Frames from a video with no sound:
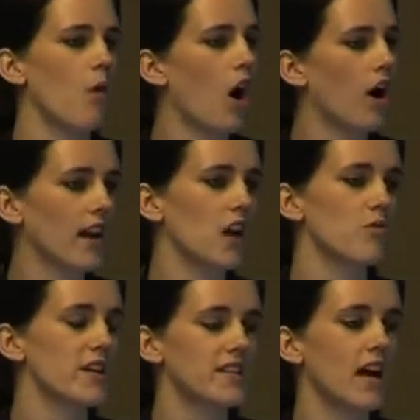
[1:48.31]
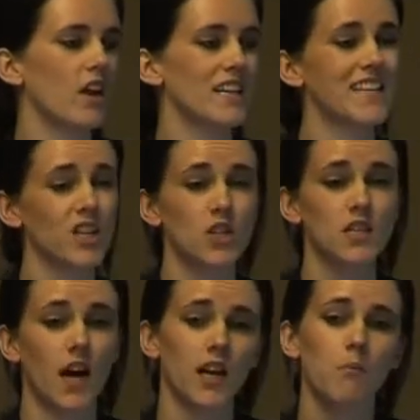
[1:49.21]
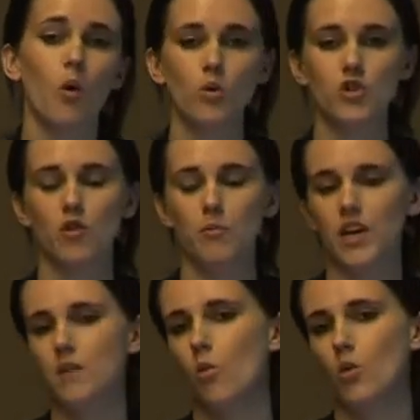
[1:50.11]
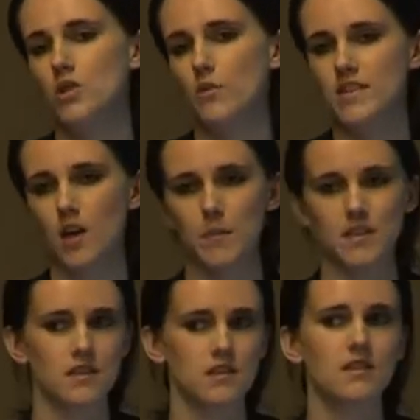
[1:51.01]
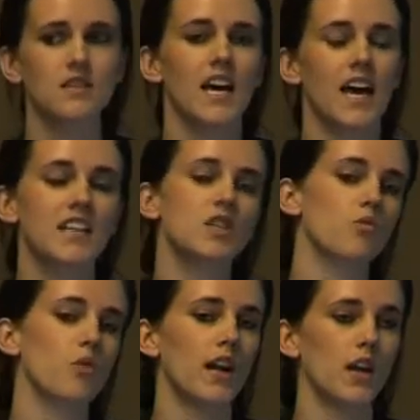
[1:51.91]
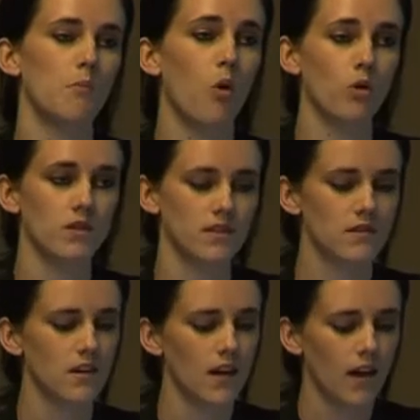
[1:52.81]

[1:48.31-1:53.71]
online retail is such a tiny portion of brick and mortar retail businesses. Is it really important?